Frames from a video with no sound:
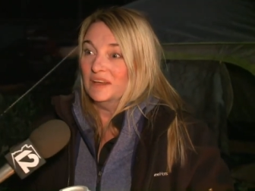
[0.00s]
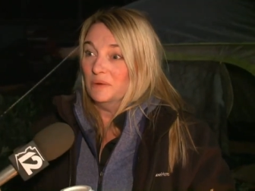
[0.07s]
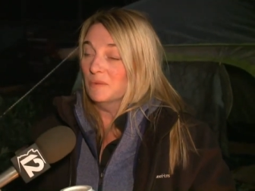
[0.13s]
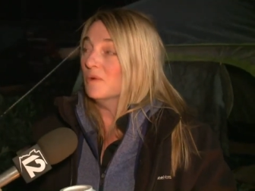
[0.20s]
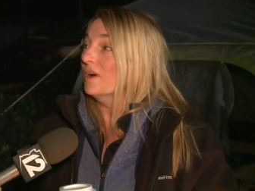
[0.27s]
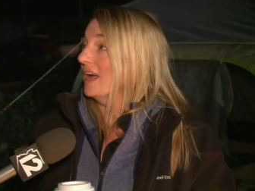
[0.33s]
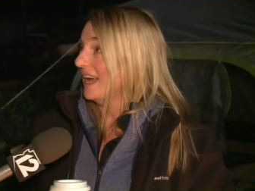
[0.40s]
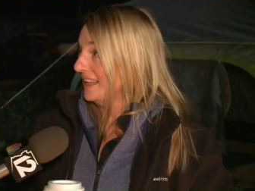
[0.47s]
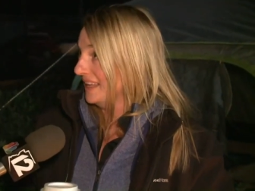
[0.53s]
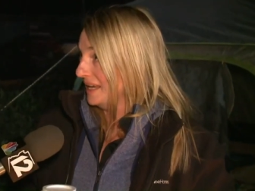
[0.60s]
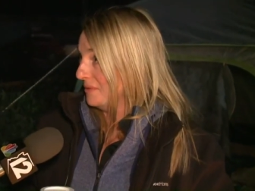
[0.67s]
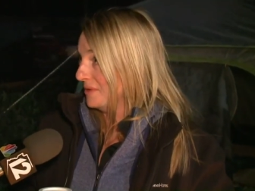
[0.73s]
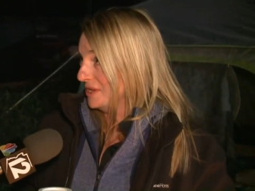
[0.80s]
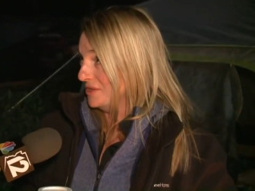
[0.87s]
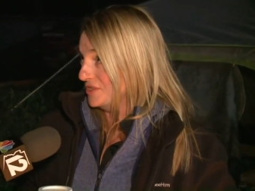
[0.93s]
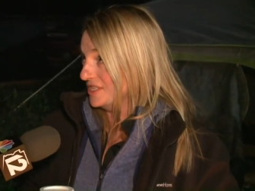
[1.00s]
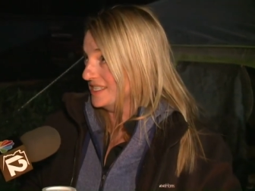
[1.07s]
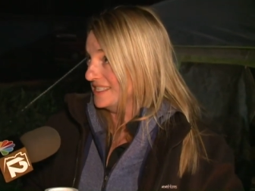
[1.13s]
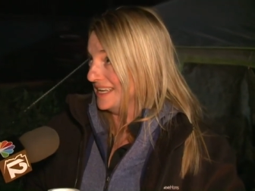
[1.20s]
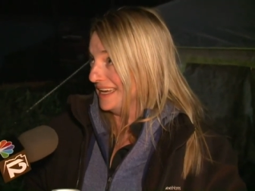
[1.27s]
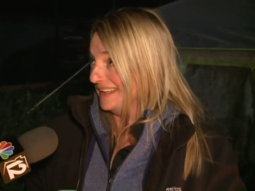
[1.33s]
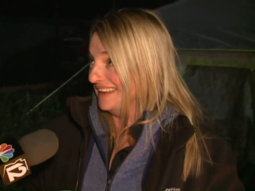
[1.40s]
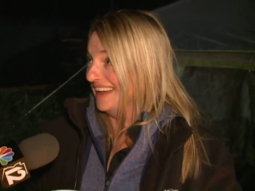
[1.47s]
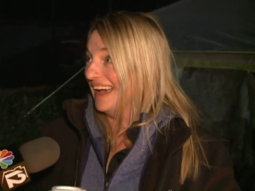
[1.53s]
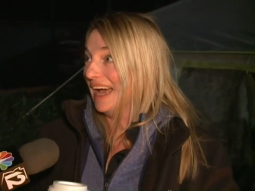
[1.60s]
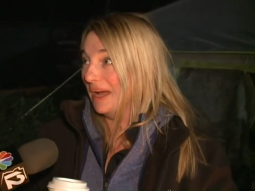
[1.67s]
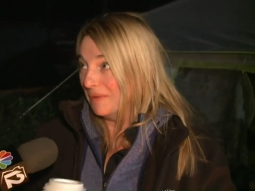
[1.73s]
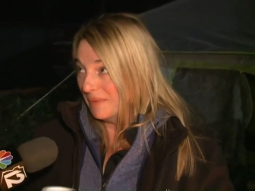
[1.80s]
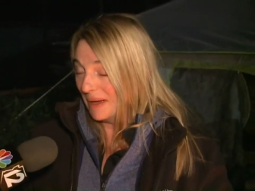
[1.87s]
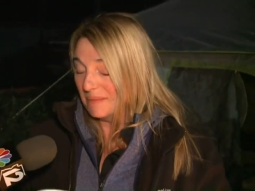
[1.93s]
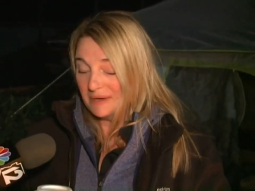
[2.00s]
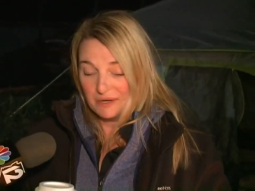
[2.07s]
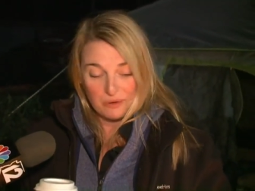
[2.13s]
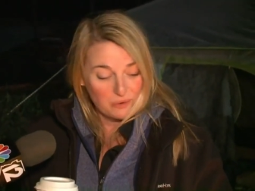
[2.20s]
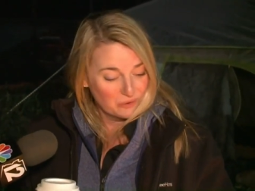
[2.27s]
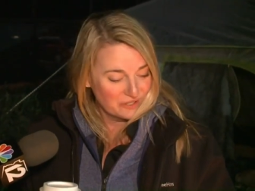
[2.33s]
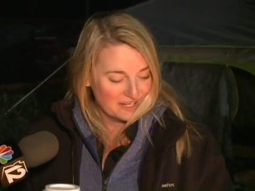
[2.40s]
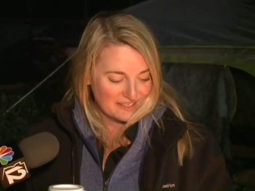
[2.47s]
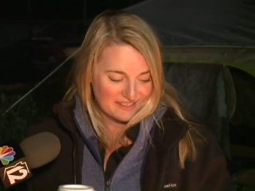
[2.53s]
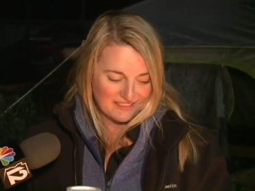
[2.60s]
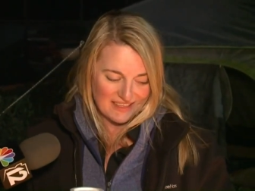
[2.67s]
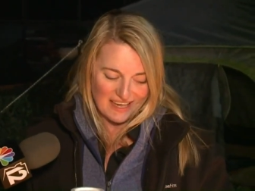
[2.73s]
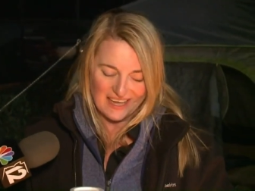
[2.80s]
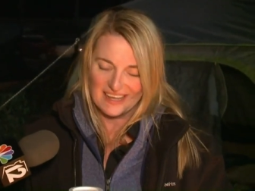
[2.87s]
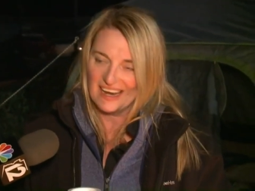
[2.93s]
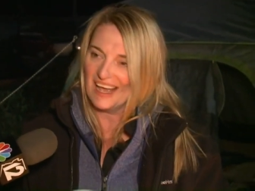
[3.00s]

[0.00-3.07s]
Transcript: Well, I like what you just said. I, am going to hold on to that.